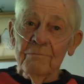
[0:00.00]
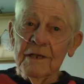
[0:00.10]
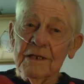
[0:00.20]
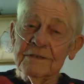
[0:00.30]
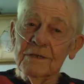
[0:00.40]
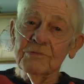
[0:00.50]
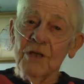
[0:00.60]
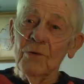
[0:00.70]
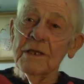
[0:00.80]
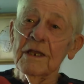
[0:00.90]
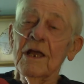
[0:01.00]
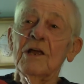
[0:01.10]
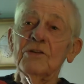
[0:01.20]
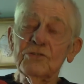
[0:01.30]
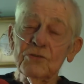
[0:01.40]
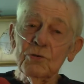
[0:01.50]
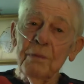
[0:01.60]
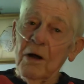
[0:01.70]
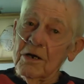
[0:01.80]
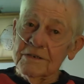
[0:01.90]
because there was only two
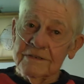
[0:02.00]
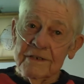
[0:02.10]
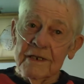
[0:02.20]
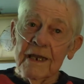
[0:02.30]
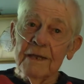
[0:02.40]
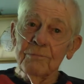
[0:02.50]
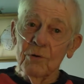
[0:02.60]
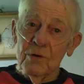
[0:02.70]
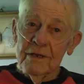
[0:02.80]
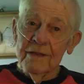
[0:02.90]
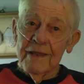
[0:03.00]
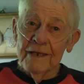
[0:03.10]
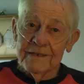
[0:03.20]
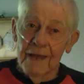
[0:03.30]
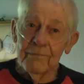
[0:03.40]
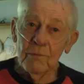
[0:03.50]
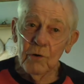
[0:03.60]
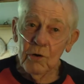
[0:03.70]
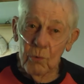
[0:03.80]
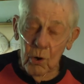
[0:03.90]
bars in the neighborhood at that time that
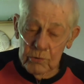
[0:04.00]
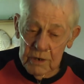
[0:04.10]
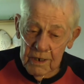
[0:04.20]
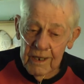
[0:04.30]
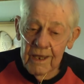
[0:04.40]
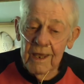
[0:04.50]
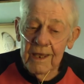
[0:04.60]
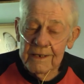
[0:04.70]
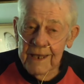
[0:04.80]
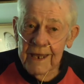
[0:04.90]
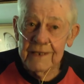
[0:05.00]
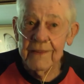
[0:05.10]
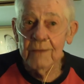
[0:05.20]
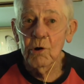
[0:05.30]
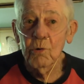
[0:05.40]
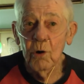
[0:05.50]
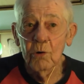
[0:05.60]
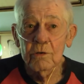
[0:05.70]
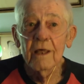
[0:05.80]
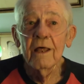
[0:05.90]
were, quote, gay, and they were,
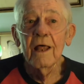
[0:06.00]
quote,